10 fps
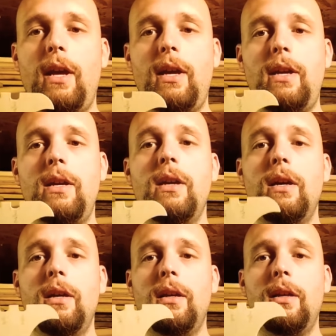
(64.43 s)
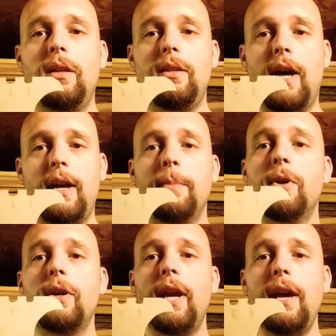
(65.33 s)
a
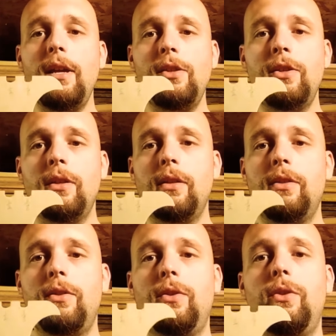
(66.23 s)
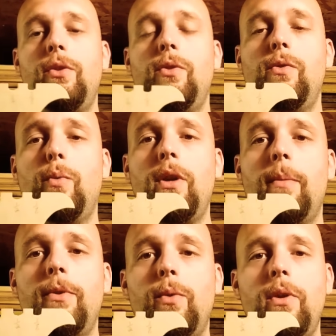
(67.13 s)
diameter gauge to use when I'm
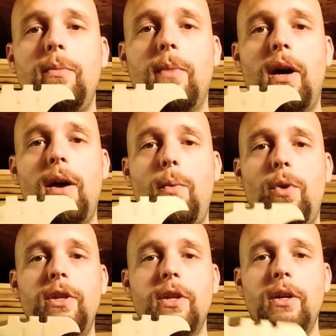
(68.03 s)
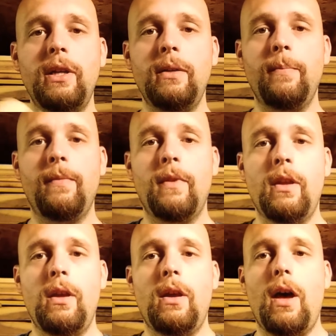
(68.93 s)
doing my wood turning.
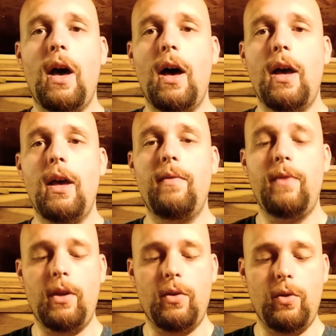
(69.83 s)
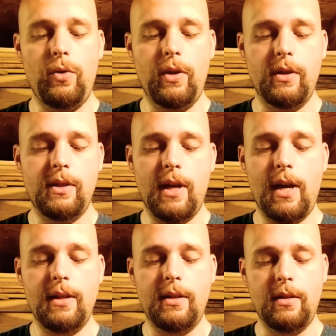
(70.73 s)
I have included
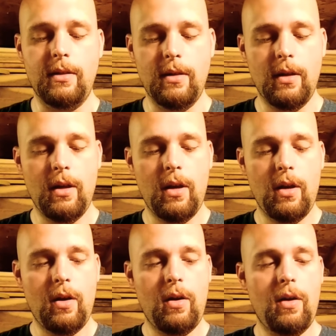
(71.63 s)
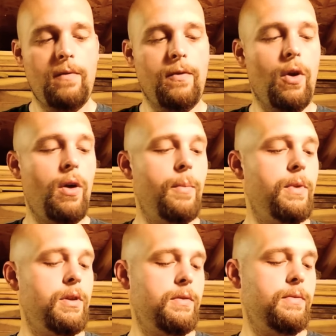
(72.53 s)
sizes from
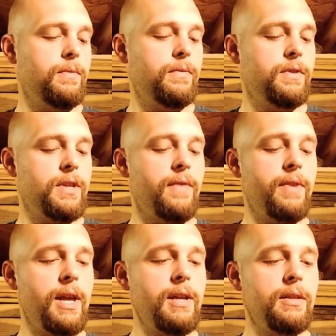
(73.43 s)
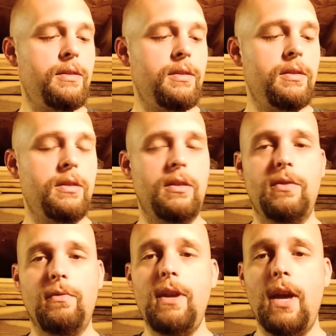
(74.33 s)
7/8 to
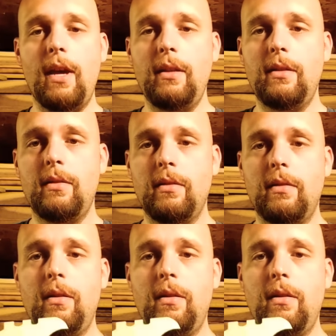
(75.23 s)
3/8